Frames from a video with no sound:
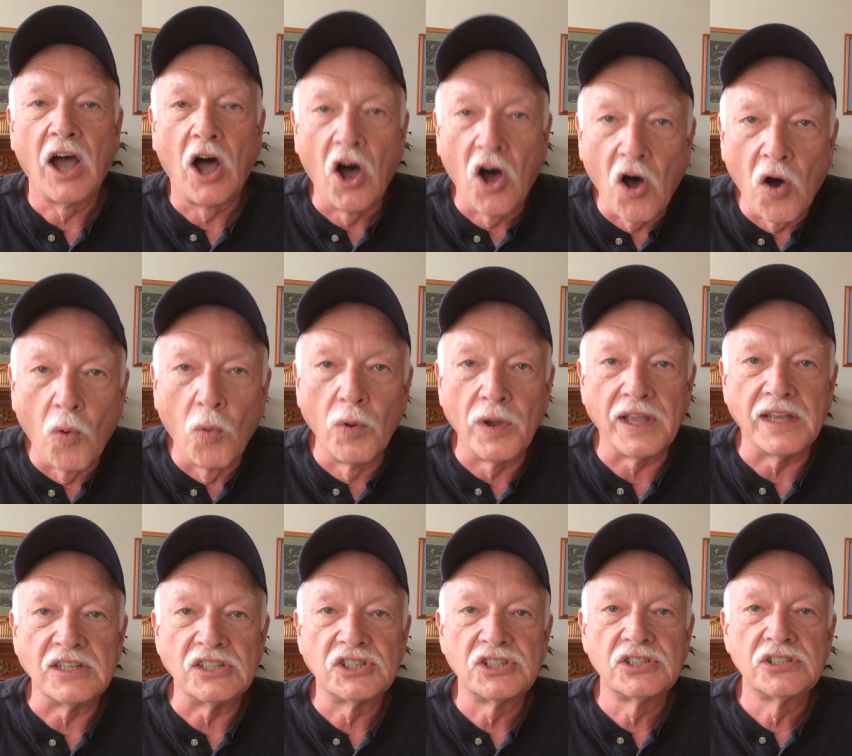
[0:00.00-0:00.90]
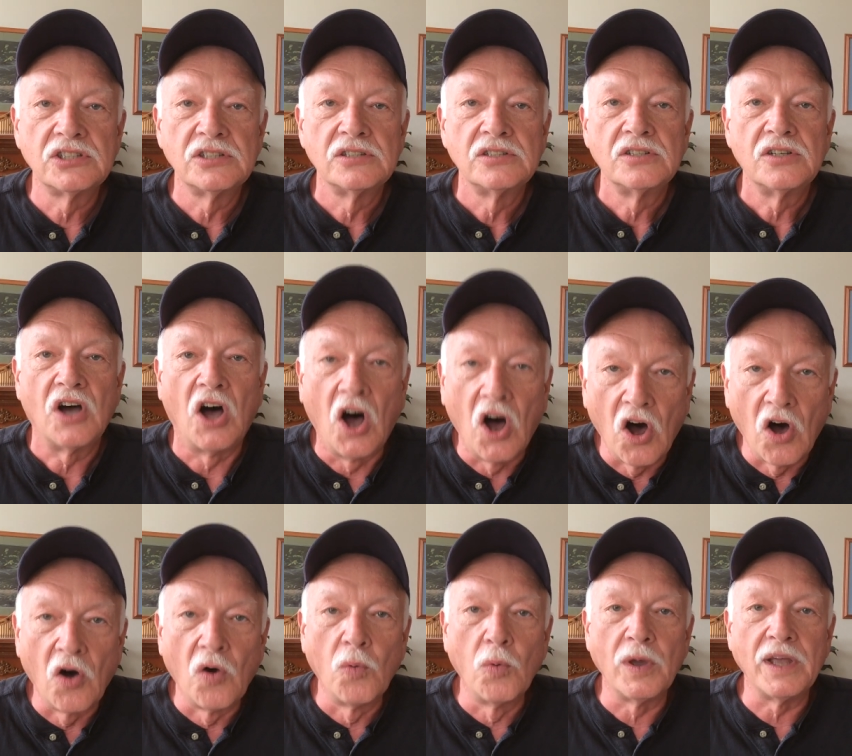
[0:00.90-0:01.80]
Always,
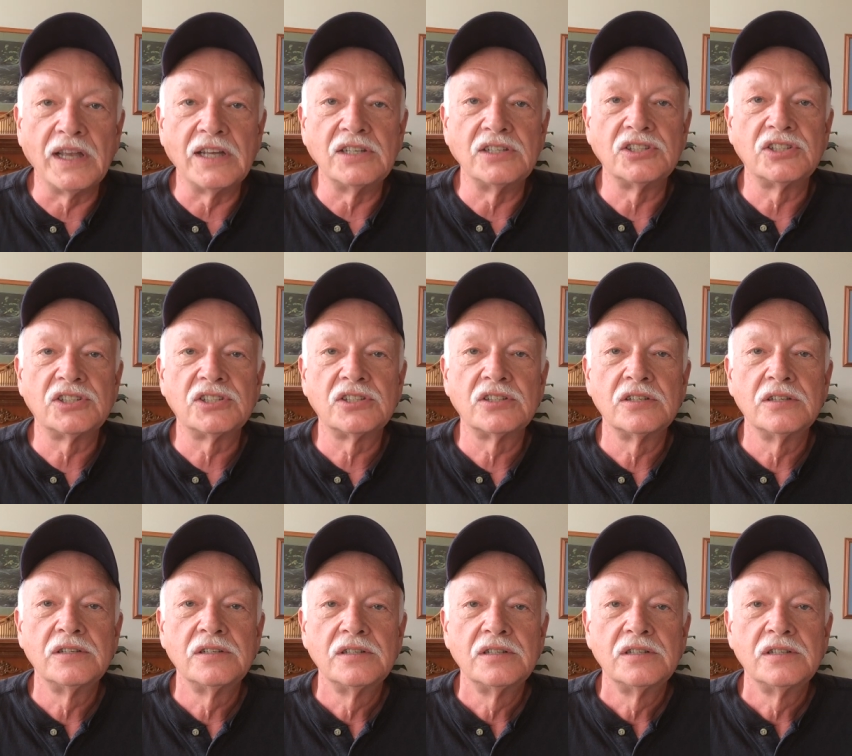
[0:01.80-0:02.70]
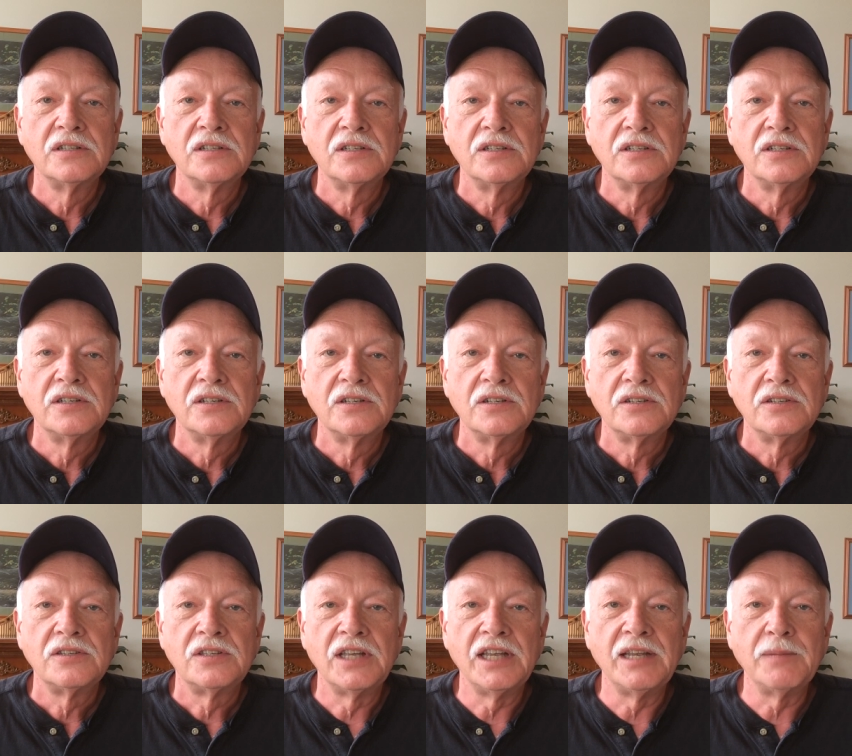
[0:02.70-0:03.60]
always
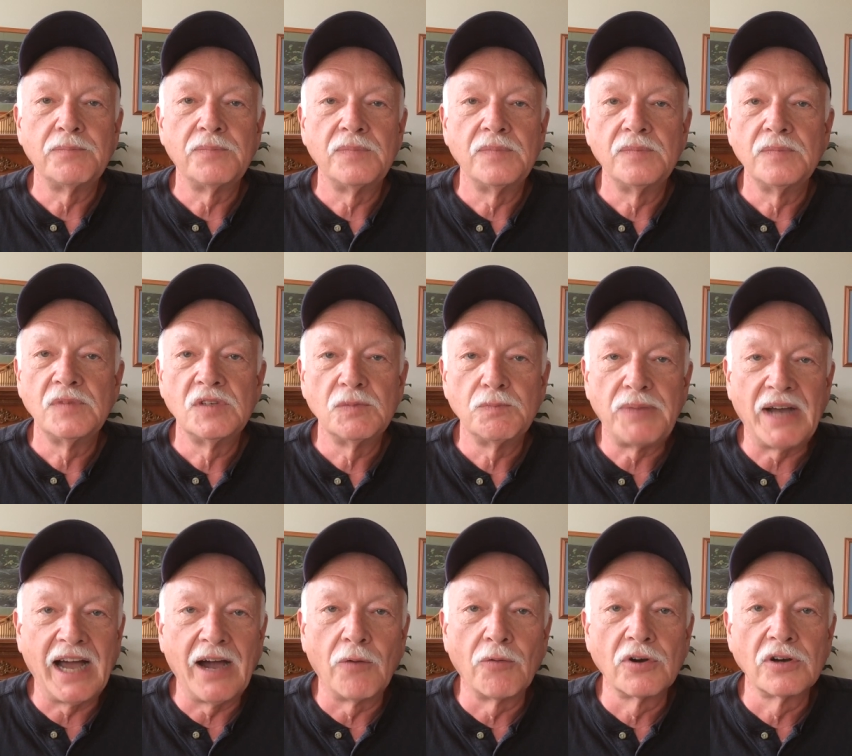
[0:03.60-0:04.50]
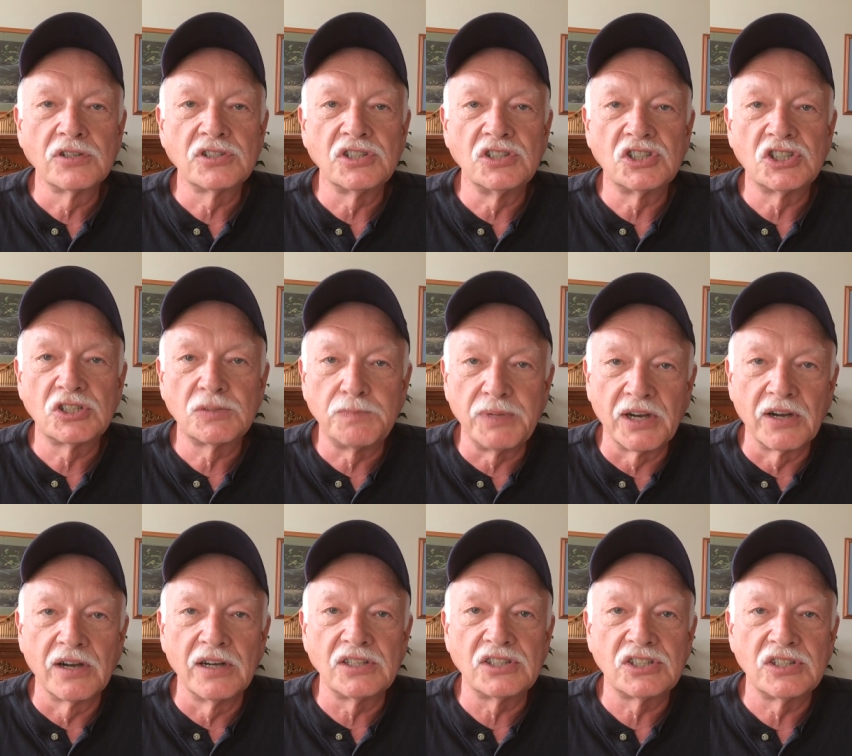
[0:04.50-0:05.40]
the powers and
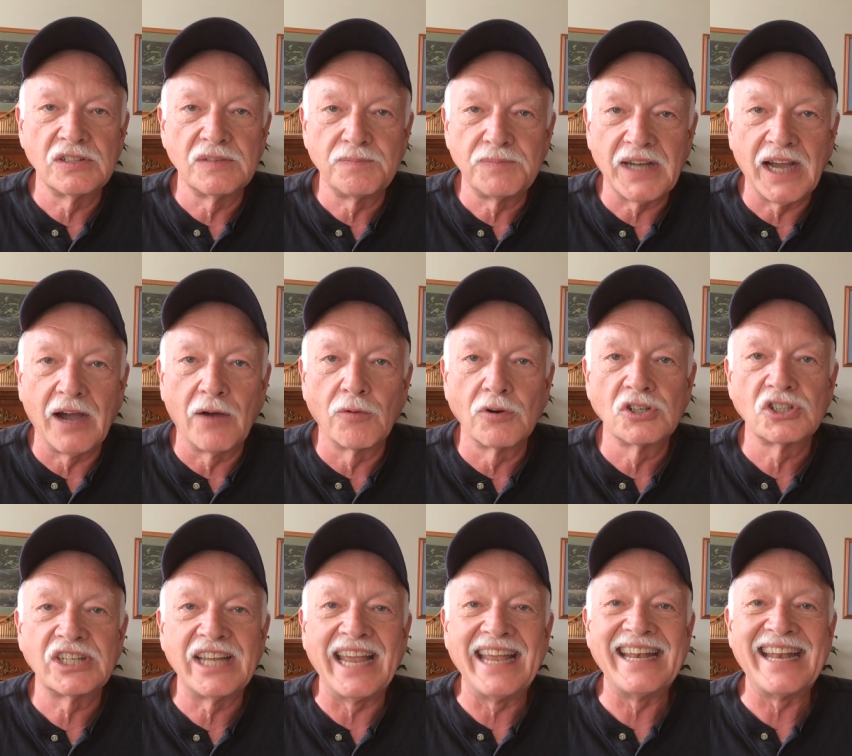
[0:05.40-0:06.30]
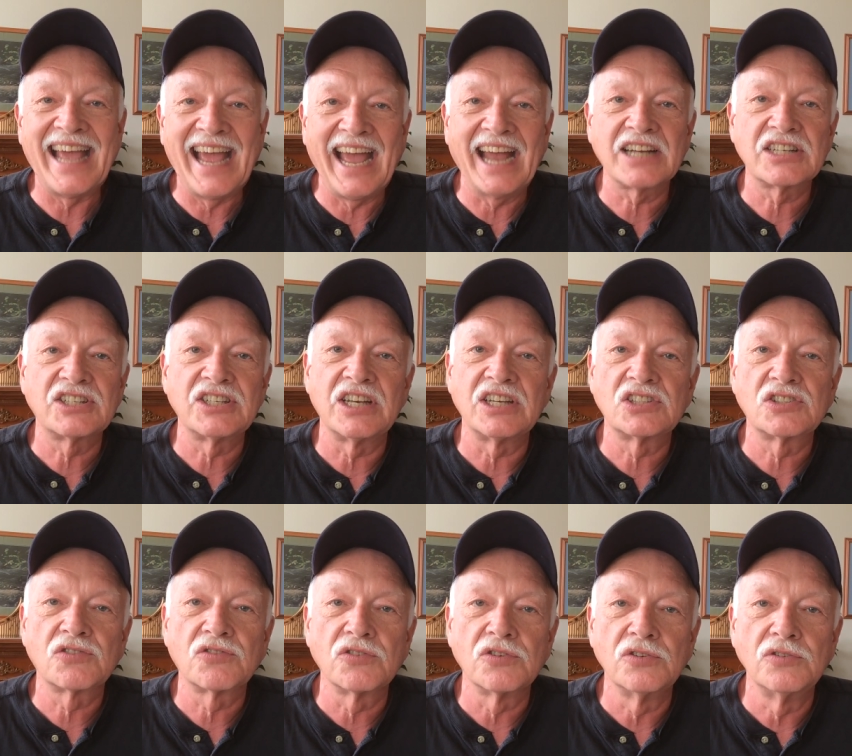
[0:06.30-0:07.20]
spirits and powers gain
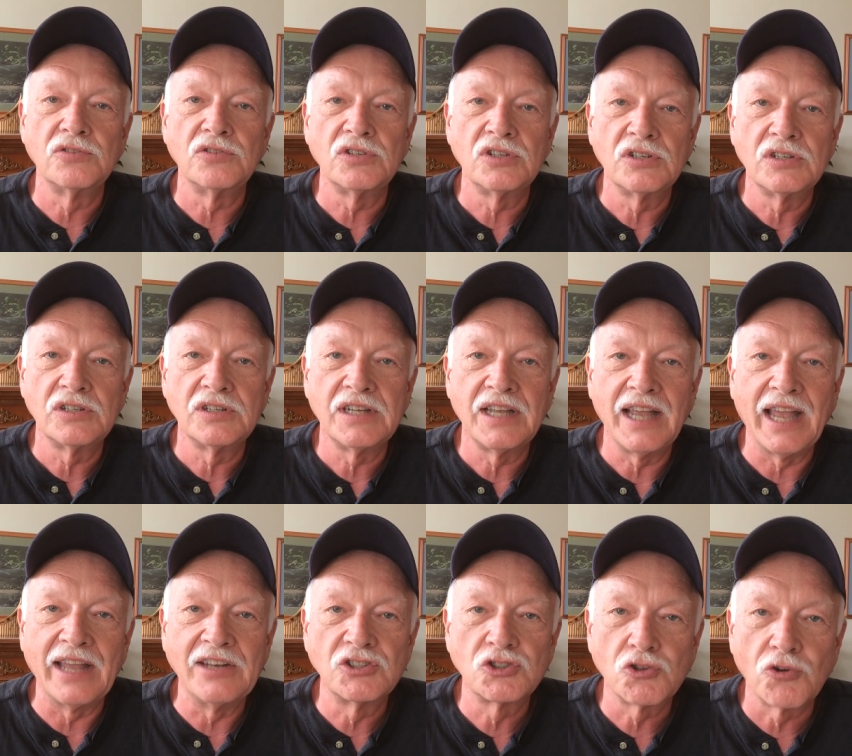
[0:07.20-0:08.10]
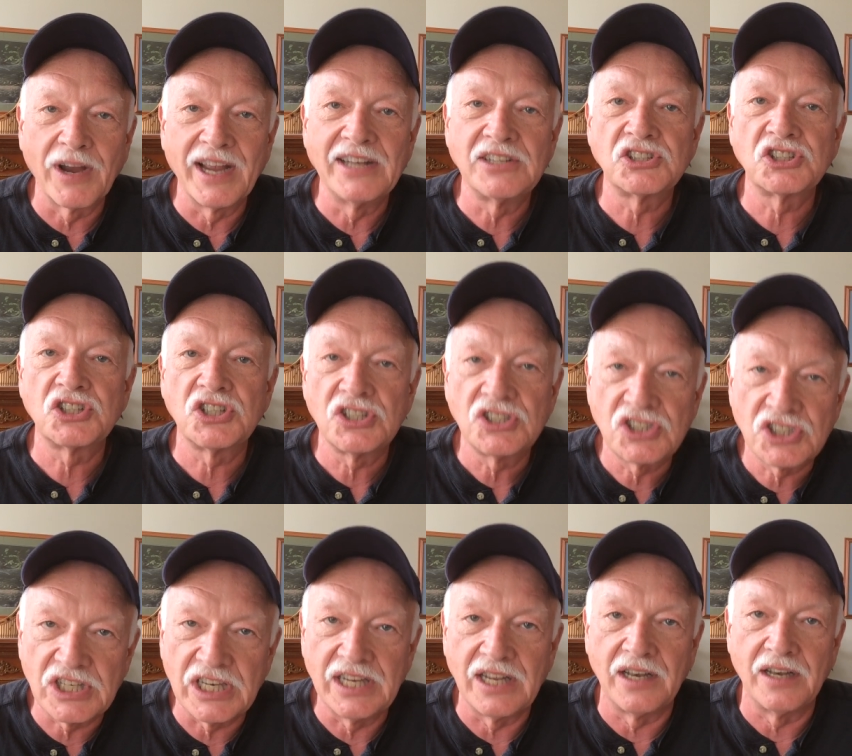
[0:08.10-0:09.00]
access through entrenched
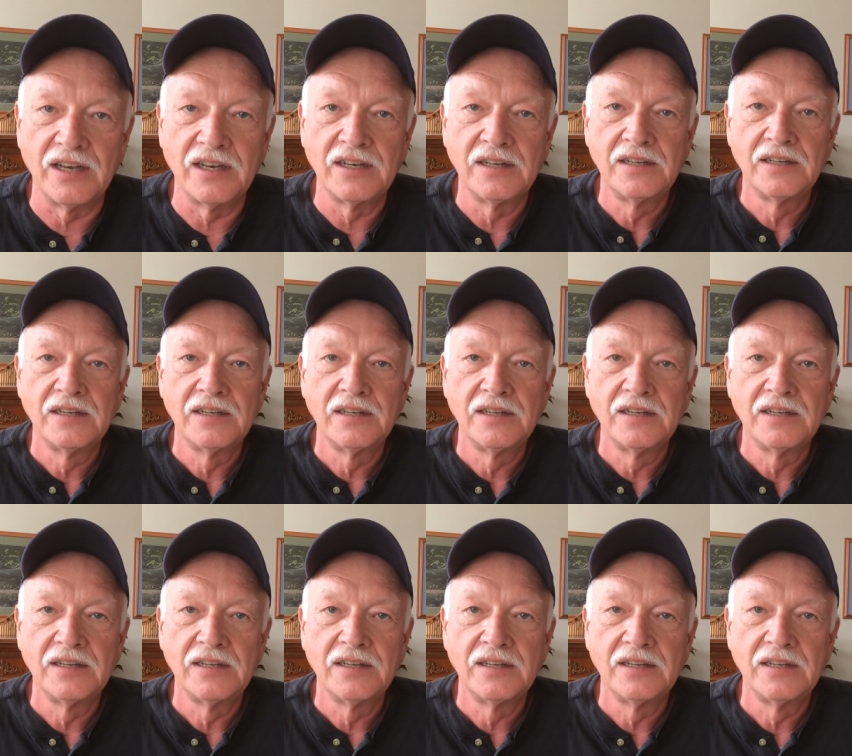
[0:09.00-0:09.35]
sin.